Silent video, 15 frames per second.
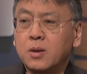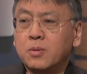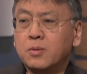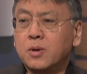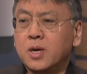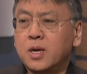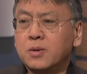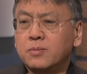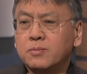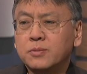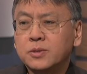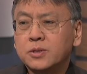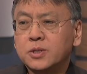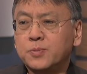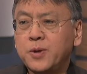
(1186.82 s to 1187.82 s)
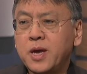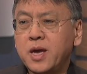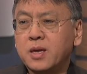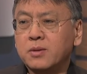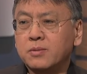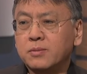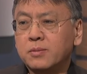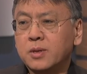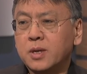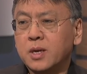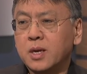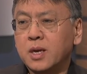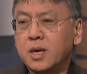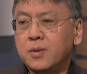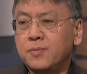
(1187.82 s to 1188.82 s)
Well, Japan,
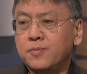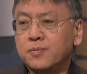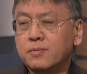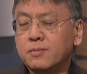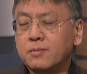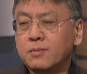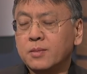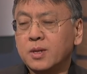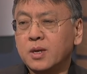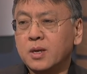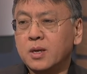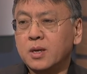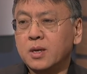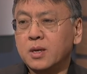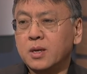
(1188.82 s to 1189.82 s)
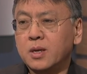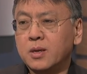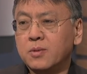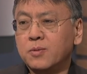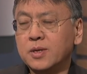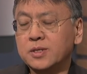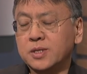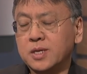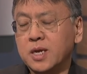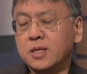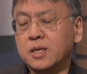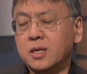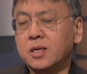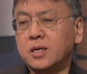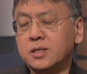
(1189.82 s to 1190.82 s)
um, once again,
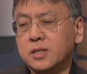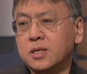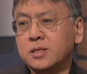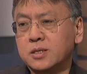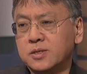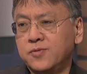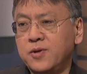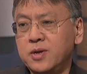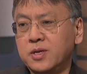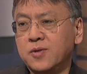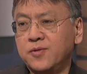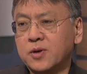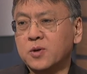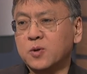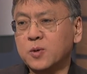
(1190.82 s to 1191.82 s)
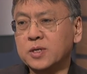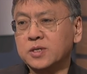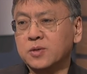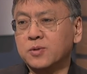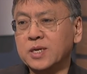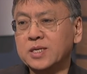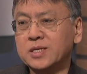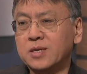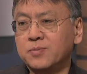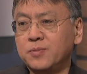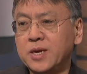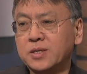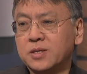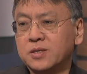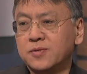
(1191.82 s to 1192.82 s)
it's, it's, this very difficult question. Is it
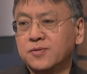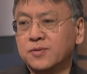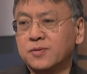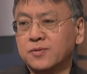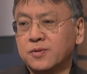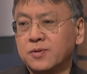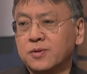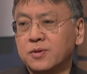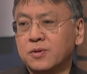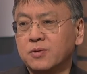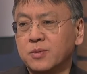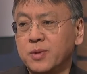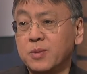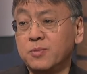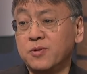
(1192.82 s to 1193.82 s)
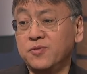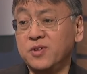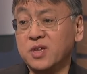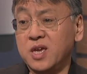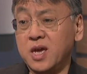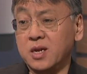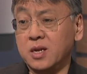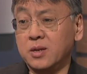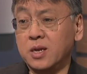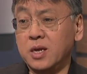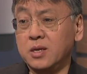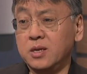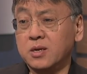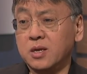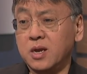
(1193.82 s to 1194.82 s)
better to remember or forget? And,
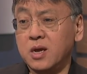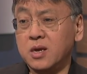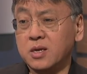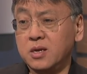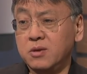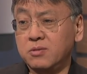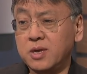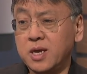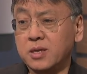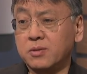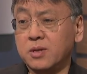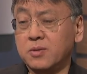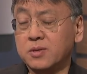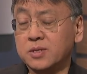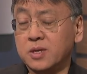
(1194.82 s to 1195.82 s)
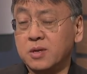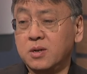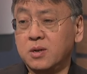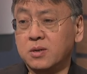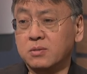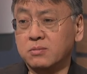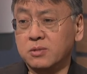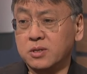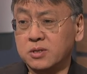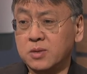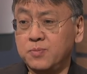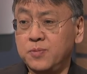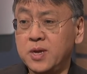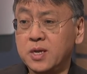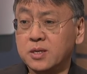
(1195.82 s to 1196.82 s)
and you could argue that there was a lot, there was a
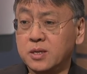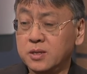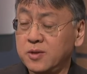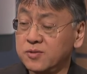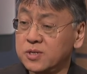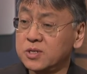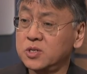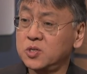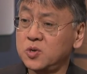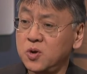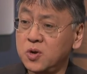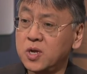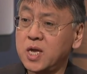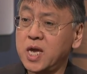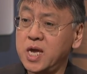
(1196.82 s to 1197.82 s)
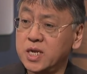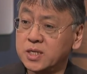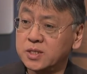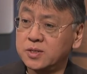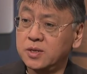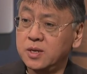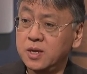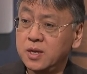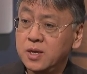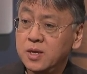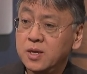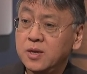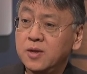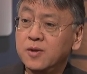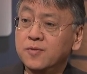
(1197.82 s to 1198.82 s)
big, there was a strong case
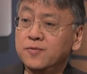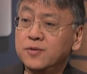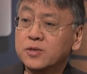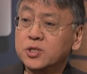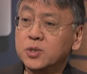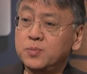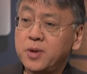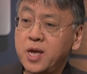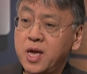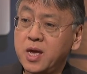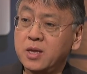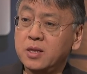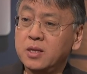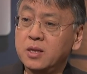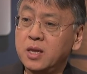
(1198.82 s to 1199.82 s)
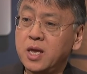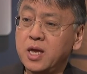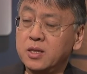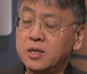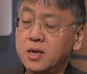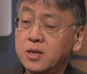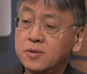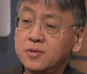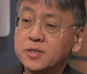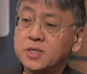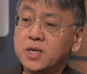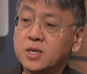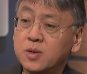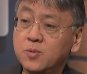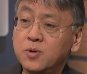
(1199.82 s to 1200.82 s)
for Japan at the end of the
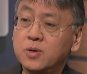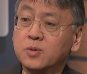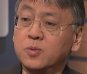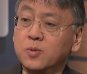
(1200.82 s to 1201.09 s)
Second World